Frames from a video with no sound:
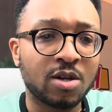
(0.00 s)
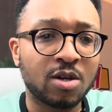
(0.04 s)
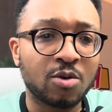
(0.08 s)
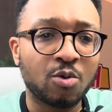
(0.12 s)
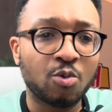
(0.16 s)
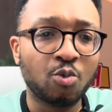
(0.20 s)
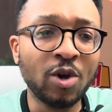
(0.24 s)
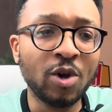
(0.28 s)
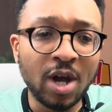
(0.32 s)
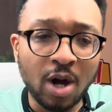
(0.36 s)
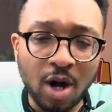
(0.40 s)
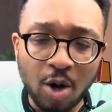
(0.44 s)

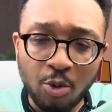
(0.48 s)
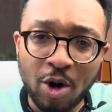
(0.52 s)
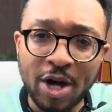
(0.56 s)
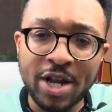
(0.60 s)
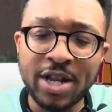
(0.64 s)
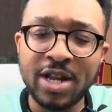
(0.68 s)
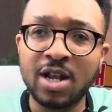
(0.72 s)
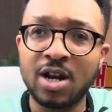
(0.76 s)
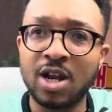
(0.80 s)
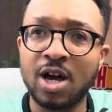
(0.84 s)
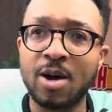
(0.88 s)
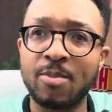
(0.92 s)
we are
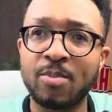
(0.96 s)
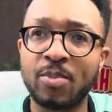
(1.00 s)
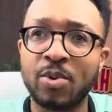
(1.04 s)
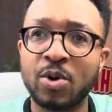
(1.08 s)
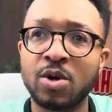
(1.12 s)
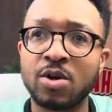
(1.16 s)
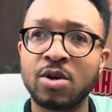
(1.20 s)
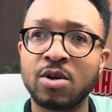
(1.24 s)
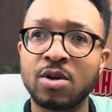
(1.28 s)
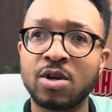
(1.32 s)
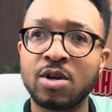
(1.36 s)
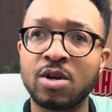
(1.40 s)
1-0 up.
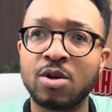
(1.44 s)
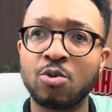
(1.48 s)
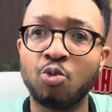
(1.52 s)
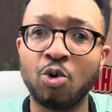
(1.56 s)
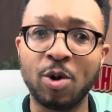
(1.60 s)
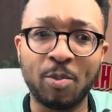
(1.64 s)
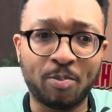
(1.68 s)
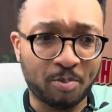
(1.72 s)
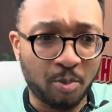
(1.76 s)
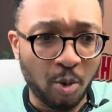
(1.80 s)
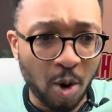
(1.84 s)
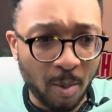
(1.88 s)

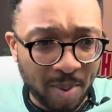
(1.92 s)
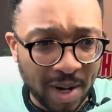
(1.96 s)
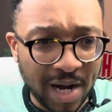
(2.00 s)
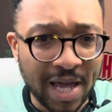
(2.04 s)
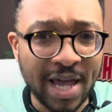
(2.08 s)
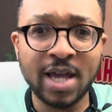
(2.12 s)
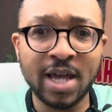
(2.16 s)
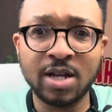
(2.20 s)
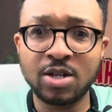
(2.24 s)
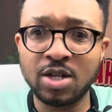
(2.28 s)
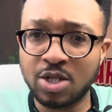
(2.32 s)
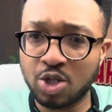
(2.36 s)
We're
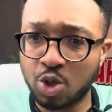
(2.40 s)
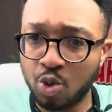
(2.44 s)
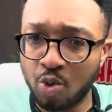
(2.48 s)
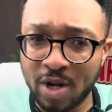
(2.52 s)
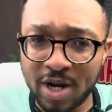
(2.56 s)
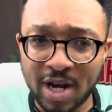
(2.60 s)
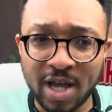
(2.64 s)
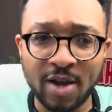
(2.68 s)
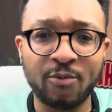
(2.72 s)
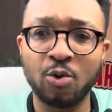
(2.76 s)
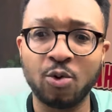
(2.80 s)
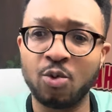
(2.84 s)
playing to a
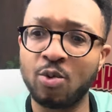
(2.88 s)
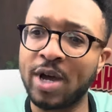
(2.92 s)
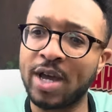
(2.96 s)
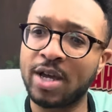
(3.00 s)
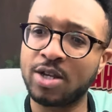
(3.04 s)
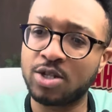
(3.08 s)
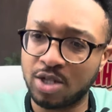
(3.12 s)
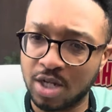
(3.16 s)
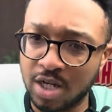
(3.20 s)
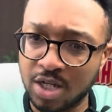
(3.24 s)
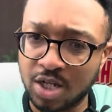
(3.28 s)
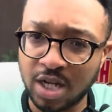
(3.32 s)
level where
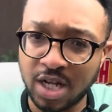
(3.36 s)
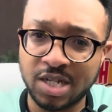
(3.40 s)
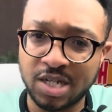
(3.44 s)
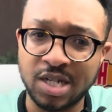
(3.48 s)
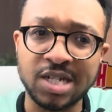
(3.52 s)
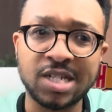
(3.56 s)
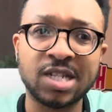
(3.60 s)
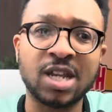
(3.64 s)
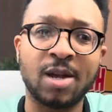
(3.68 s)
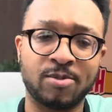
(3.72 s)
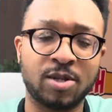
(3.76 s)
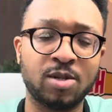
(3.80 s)
it's
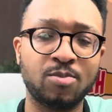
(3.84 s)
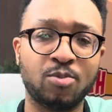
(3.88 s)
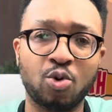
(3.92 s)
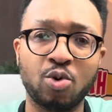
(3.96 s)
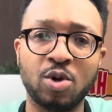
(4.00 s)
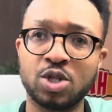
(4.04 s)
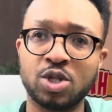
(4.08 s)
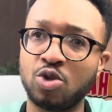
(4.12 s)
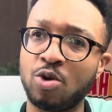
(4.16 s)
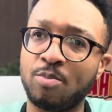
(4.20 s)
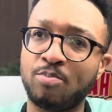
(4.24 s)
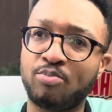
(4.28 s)
acceptable.
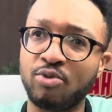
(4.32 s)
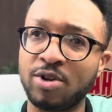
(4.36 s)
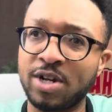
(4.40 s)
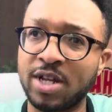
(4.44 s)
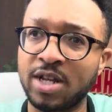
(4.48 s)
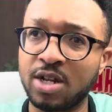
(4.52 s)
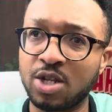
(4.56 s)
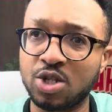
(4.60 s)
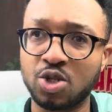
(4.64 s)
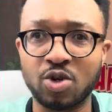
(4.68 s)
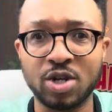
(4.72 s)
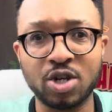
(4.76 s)
It's not brilliant.
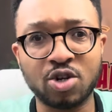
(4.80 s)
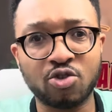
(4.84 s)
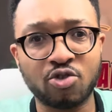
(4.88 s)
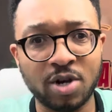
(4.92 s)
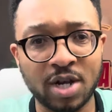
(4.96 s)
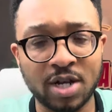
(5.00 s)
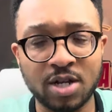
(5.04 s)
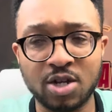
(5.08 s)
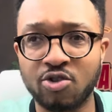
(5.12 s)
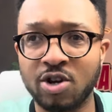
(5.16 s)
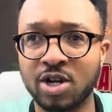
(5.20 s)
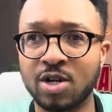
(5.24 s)
It's not
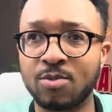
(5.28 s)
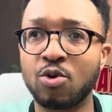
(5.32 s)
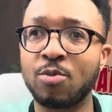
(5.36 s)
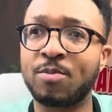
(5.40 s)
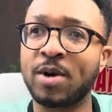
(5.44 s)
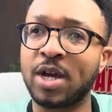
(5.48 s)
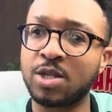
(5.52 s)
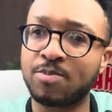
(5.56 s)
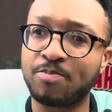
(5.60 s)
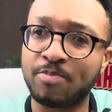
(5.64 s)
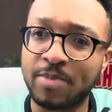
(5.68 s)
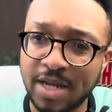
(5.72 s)
incredible,
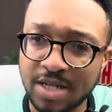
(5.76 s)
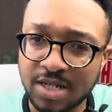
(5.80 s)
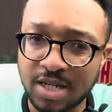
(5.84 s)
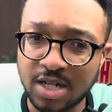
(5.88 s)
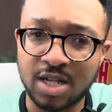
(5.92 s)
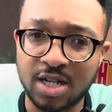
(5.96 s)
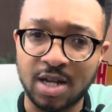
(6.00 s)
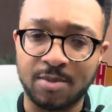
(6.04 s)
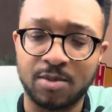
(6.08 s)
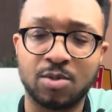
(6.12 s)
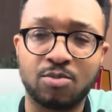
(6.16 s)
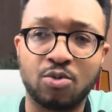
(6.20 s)
but it's
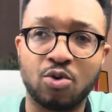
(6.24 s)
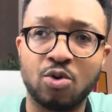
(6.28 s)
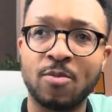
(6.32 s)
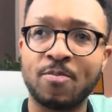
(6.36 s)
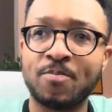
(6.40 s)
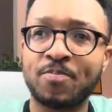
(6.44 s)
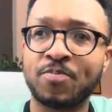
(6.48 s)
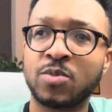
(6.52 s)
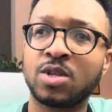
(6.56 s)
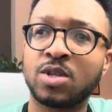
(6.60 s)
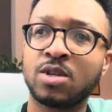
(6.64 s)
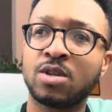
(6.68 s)
acceptable.
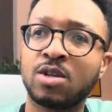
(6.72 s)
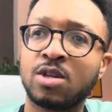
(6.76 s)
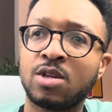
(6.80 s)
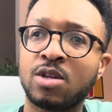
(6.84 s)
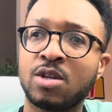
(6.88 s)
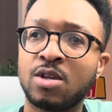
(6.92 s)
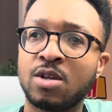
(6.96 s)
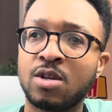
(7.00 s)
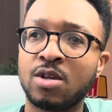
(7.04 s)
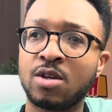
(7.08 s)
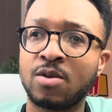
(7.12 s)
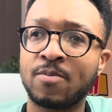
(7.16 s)

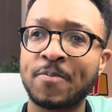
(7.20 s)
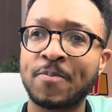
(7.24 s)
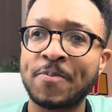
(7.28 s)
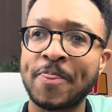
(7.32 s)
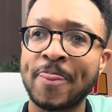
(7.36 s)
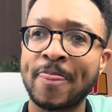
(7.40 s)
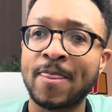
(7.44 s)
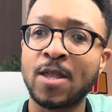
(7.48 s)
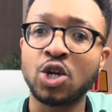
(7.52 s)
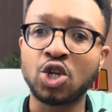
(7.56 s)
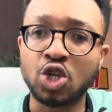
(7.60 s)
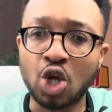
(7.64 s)

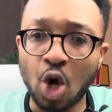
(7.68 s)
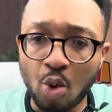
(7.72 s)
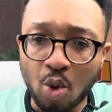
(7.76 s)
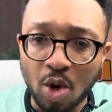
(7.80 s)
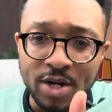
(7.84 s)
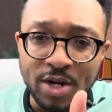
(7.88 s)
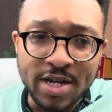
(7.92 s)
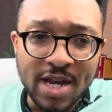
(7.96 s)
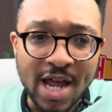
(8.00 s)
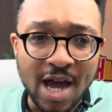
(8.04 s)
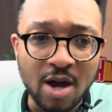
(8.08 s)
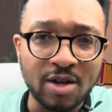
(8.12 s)
Go
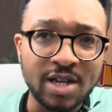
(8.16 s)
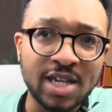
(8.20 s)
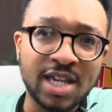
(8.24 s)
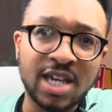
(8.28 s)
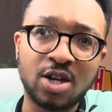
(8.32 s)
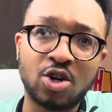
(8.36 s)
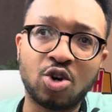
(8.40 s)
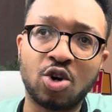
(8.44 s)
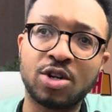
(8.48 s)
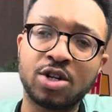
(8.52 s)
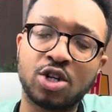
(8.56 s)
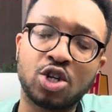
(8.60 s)
on now and
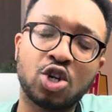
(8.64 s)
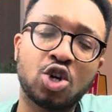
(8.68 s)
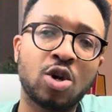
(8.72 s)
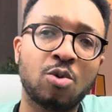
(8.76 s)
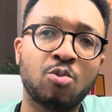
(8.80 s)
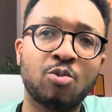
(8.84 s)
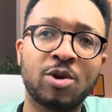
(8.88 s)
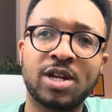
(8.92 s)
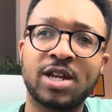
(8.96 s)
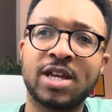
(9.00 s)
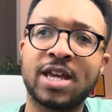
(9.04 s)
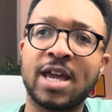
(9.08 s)
kick on and go and
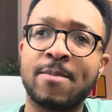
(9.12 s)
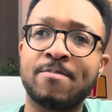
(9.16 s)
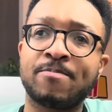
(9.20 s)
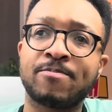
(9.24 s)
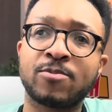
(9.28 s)
win the game.